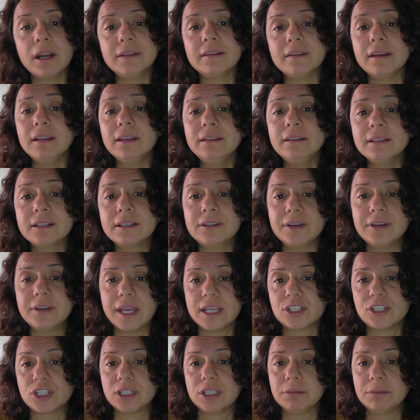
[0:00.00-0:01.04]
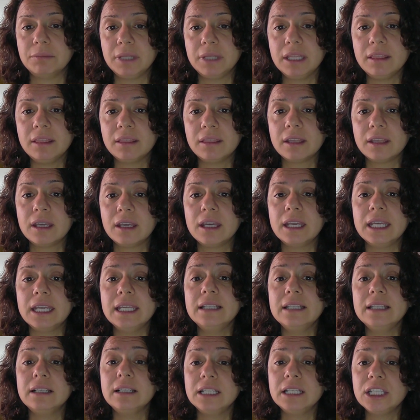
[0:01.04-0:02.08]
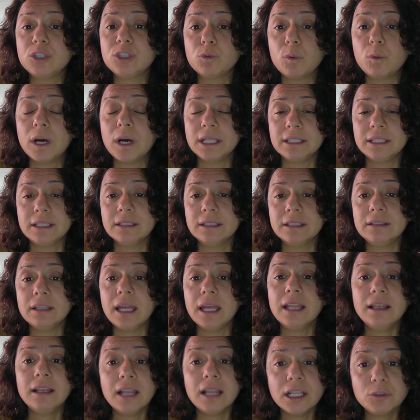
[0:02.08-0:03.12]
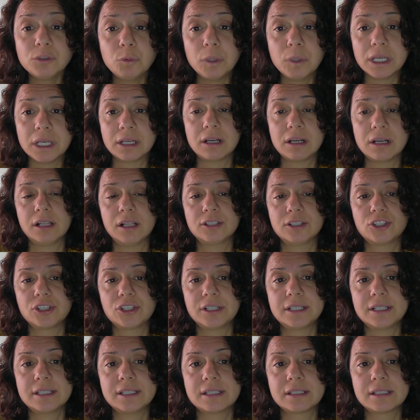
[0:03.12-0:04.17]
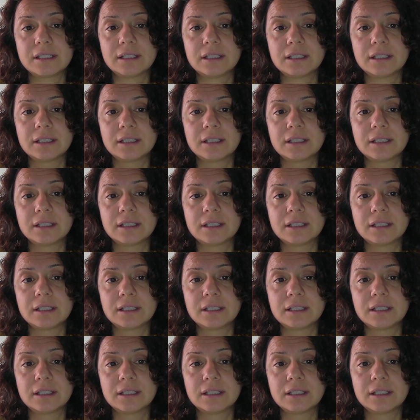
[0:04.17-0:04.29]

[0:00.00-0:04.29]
in the creation myth in Lithuanian and Latvian cultures.